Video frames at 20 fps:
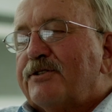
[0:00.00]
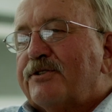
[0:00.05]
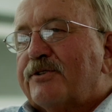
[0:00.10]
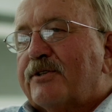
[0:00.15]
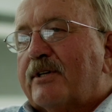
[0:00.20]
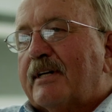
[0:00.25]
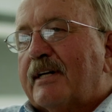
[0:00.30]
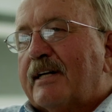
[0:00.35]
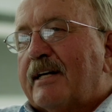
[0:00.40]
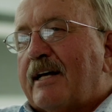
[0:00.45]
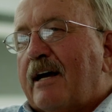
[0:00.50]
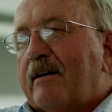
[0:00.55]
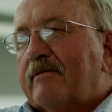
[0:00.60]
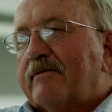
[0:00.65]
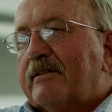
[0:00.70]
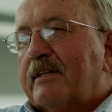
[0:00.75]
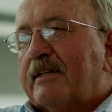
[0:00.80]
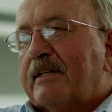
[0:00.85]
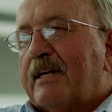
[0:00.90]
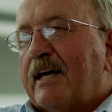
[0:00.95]
shortly
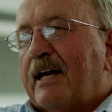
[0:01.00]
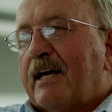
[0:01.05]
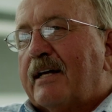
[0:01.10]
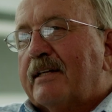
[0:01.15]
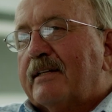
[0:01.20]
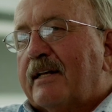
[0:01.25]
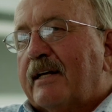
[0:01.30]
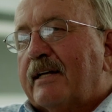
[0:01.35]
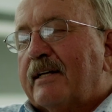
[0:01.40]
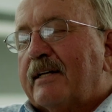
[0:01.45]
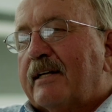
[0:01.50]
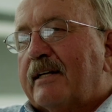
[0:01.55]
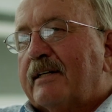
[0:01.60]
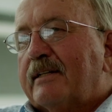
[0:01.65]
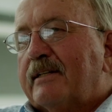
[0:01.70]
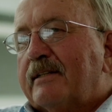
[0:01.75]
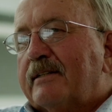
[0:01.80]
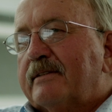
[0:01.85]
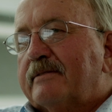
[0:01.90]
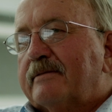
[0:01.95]
after that, they
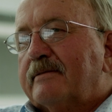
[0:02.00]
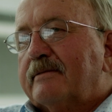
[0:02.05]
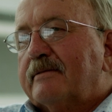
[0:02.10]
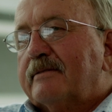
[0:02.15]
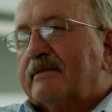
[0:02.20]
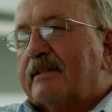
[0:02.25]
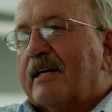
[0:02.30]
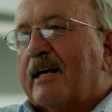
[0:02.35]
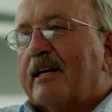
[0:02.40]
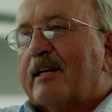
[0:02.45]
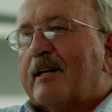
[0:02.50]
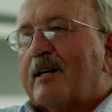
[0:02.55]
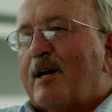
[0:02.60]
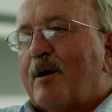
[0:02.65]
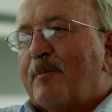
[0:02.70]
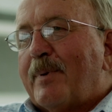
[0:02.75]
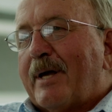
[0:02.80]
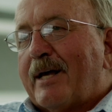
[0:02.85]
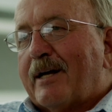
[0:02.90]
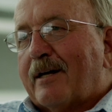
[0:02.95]
had taken
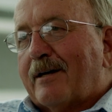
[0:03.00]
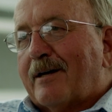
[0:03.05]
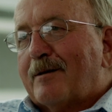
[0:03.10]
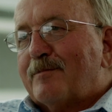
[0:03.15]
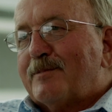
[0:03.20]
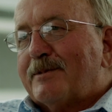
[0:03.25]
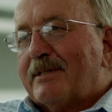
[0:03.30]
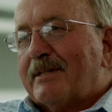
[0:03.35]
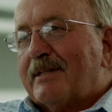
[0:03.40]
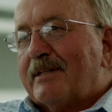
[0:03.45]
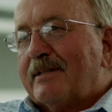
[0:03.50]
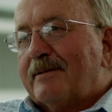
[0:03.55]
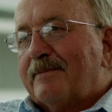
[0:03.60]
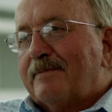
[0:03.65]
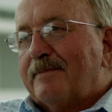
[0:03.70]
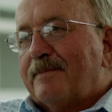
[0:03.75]
out bankruptcy.